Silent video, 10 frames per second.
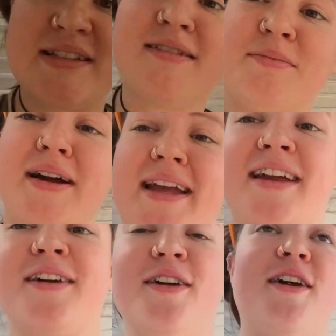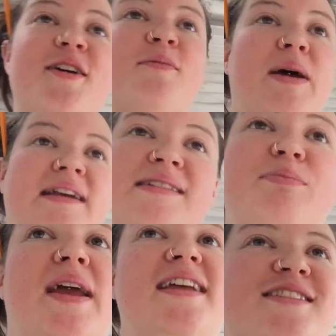to my best
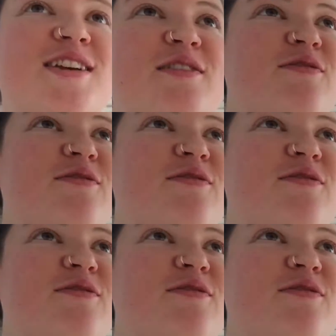bit so